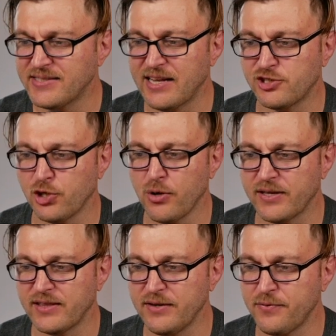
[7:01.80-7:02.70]
on
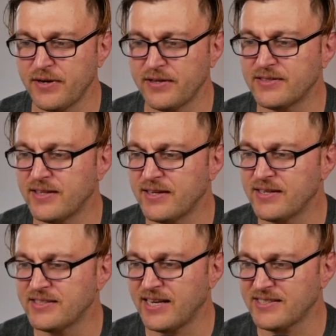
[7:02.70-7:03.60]
showing different
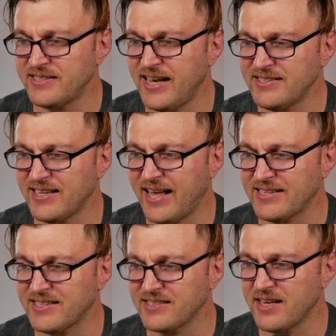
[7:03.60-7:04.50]
CSS
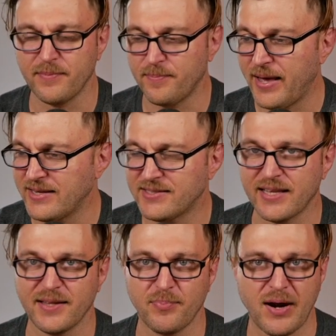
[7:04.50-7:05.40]
classes based
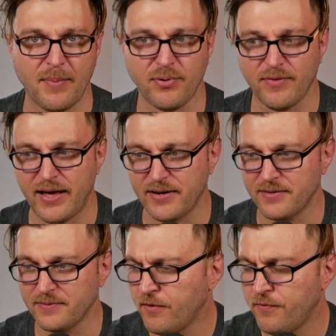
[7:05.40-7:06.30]
on the prop provided.
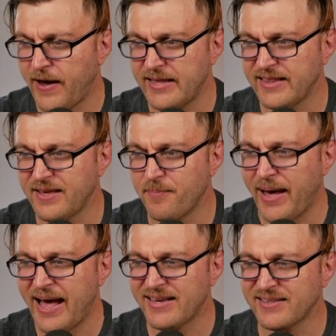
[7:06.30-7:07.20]
Finally,
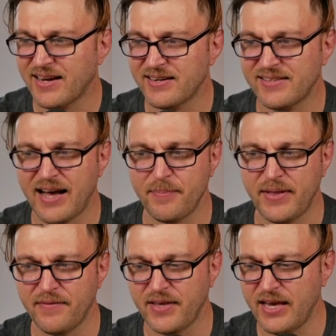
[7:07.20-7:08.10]
back in our top
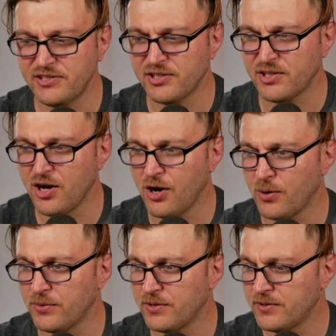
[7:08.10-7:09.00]
navigation
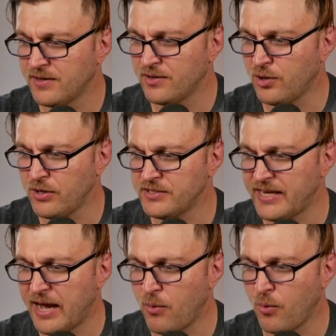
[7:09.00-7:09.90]
code, notice
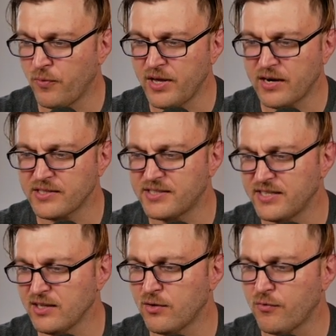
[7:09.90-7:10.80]
how we are
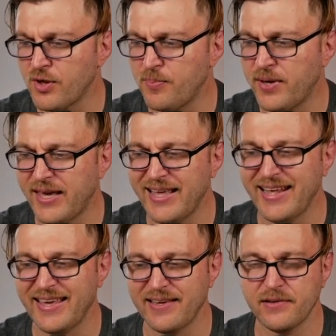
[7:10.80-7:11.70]
still
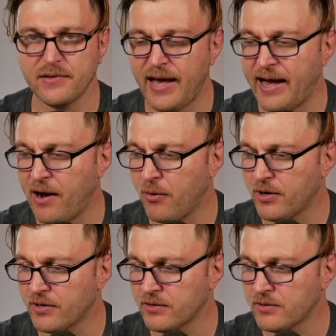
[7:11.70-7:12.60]
repeating
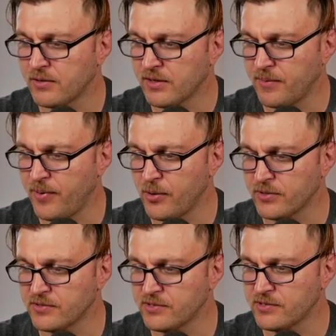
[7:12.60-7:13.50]
our
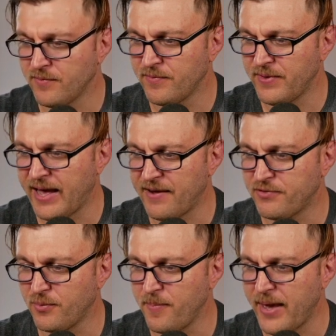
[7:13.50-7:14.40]
components. We have
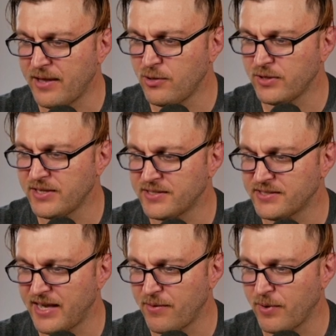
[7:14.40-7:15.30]
to manually
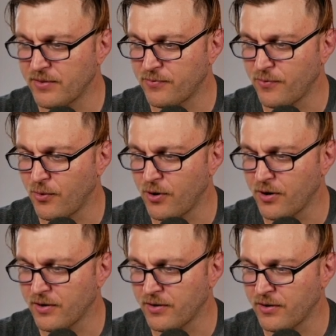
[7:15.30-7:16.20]
say one
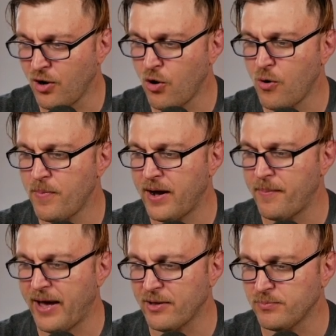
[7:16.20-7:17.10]
for home,
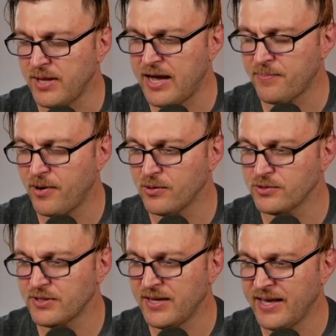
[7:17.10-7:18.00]
about, blog
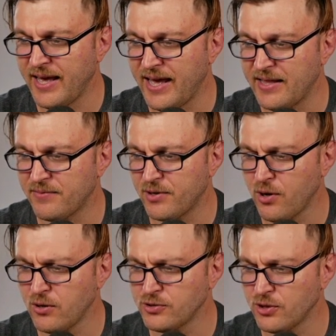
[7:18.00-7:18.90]
post, and we're
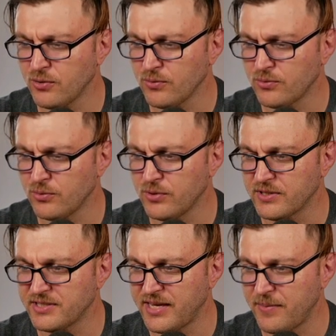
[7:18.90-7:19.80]
also doing
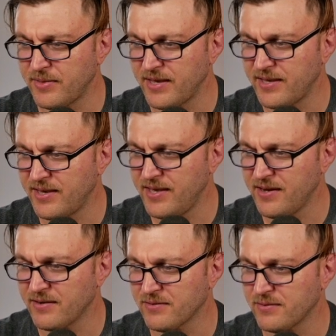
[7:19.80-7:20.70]
the same thing
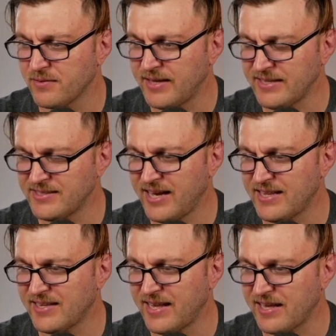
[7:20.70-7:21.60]
here. That's
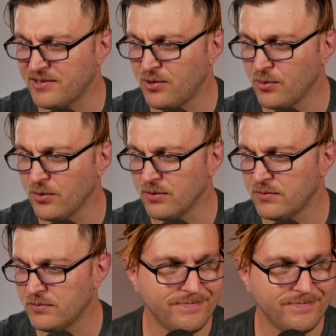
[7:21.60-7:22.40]
kind of not cool.